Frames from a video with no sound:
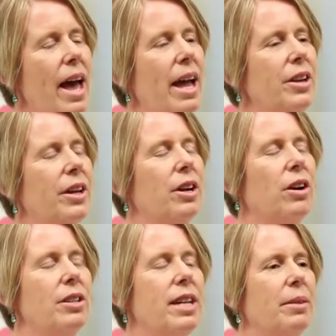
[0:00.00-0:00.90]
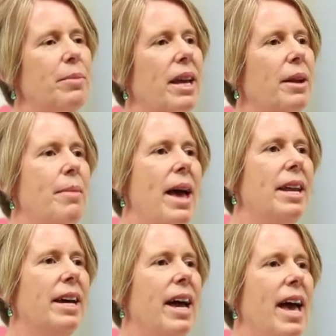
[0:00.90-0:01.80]
And you can contact me at
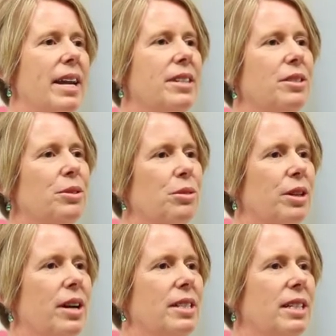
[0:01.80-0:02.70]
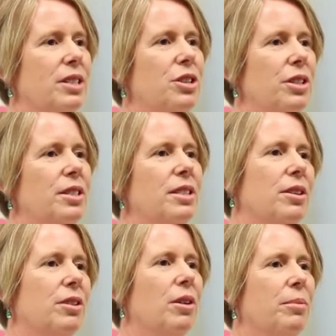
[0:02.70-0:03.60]

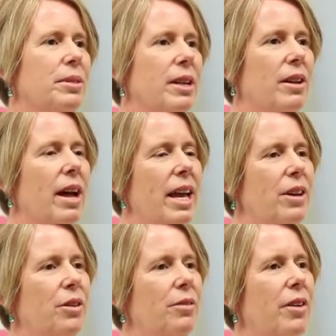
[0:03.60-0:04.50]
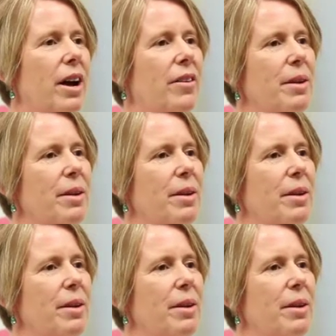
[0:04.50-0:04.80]
amanda@organisingstudents.com.au via